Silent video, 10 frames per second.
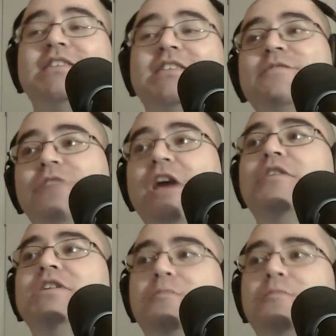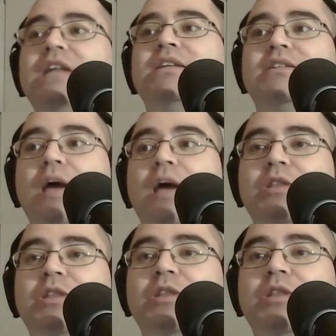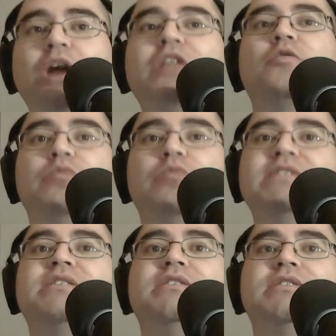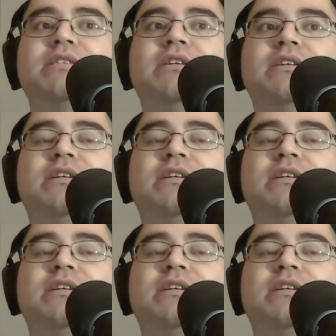it's very dependent. I mean, one of the reasons